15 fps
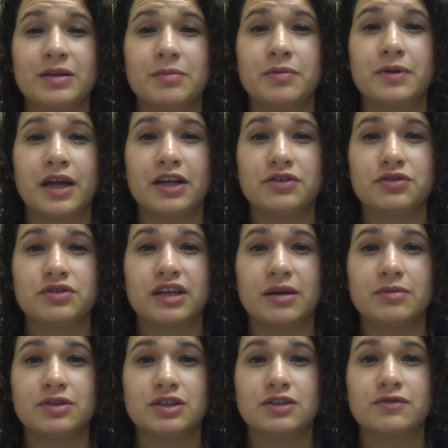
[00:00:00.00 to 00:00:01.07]
the potential
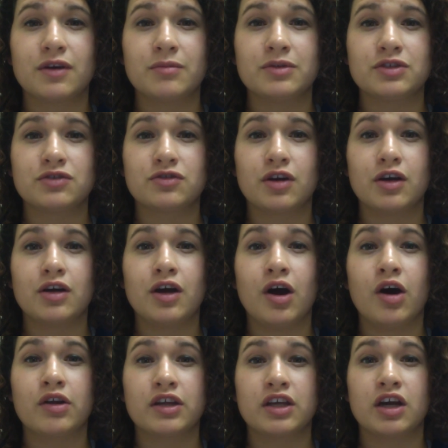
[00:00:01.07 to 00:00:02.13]
damages from this drug
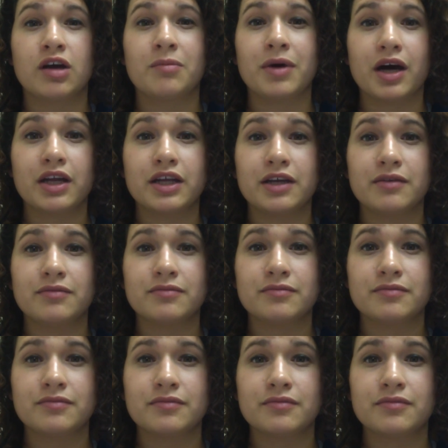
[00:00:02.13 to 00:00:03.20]
on the young body.
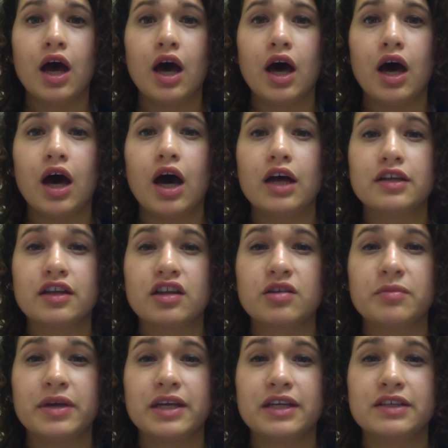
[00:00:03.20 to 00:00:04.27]
Another
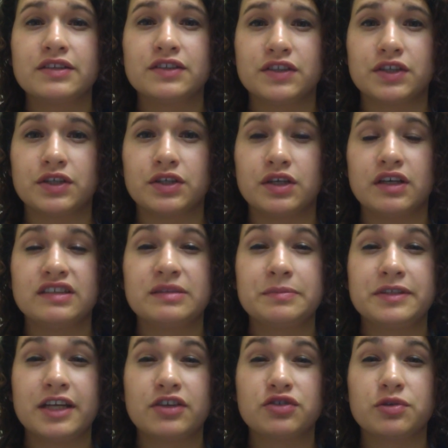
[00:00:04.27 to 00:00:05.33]
main concern is the
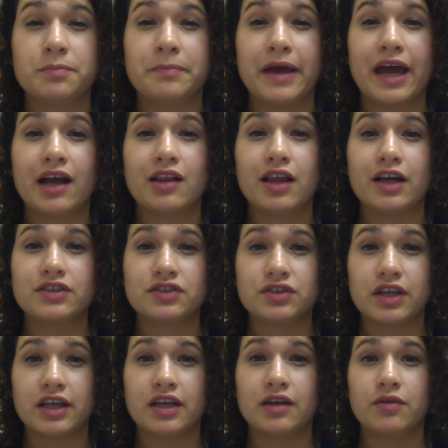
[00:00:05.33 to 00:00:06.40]
potential backlash
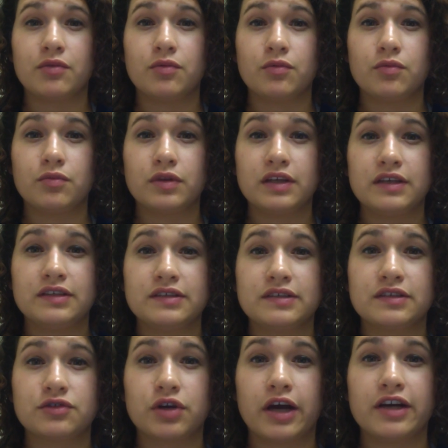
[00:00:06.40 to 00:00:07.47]
that these
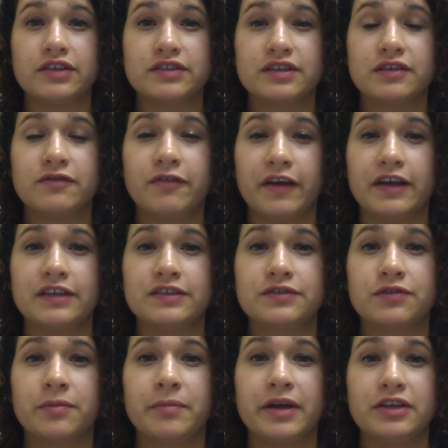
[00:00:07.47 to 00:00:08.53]
trials could face
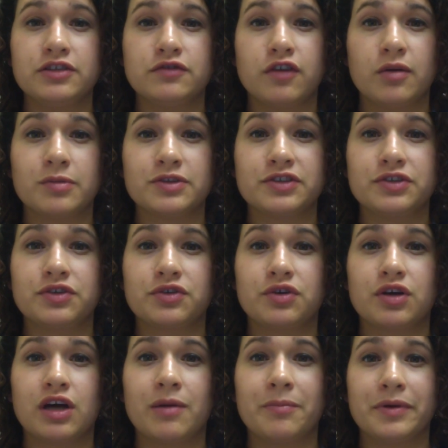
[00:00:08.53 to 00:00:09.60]
from major pharmaceutical
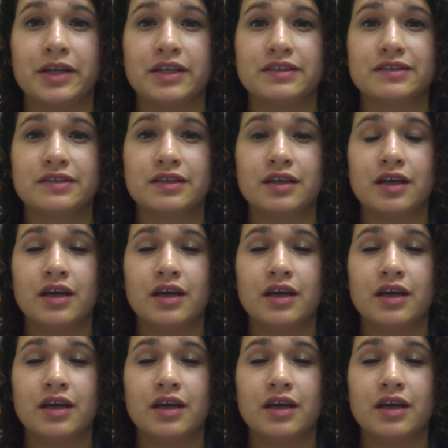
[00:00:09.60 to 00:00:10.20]
companies.